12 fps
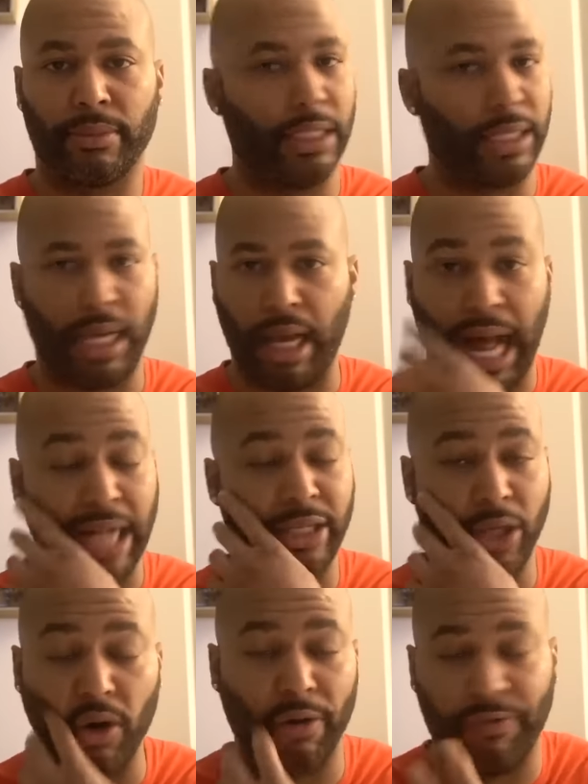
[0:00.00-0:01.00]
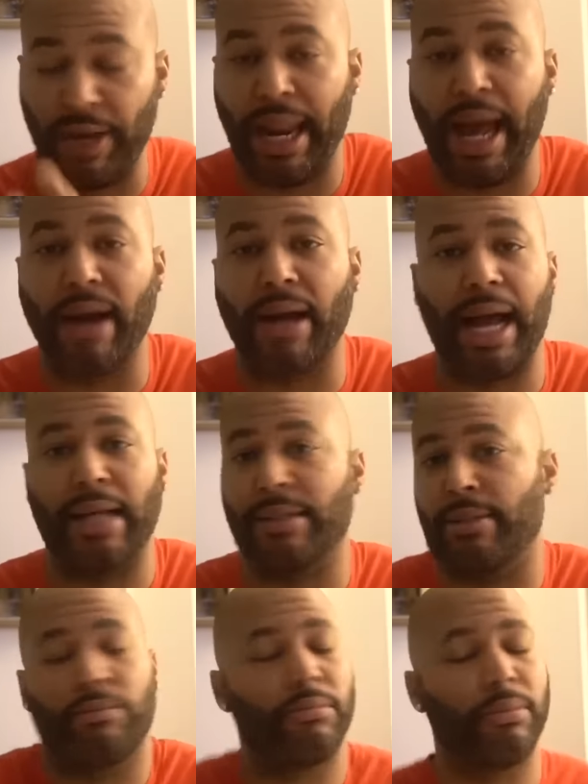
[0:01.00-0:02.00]
And so I told her flat out, guys.
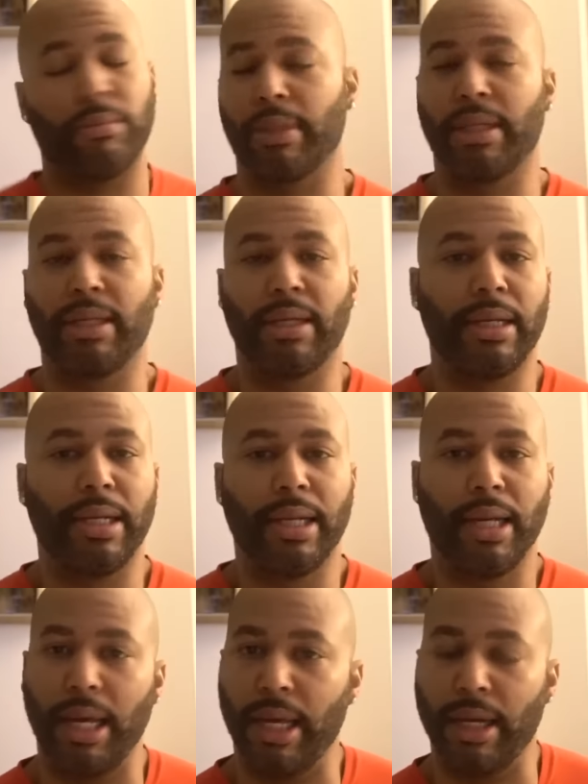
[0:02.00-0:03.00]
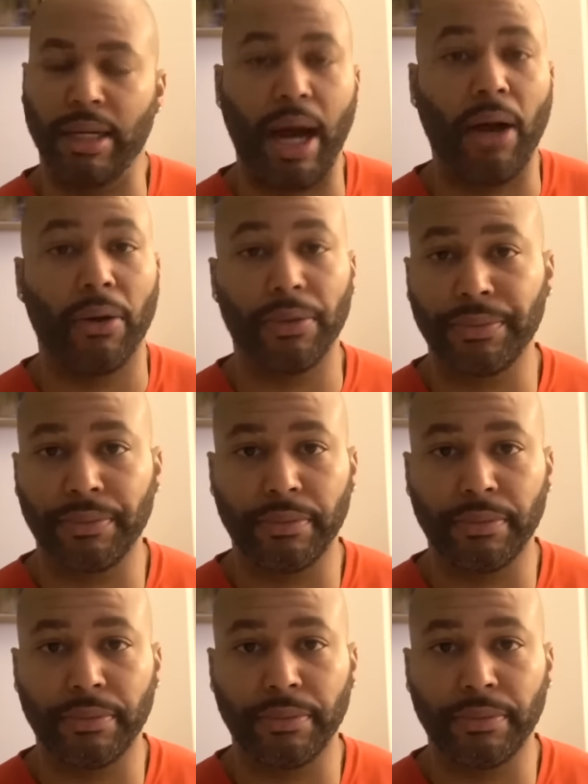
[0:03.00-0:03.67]
Hell no.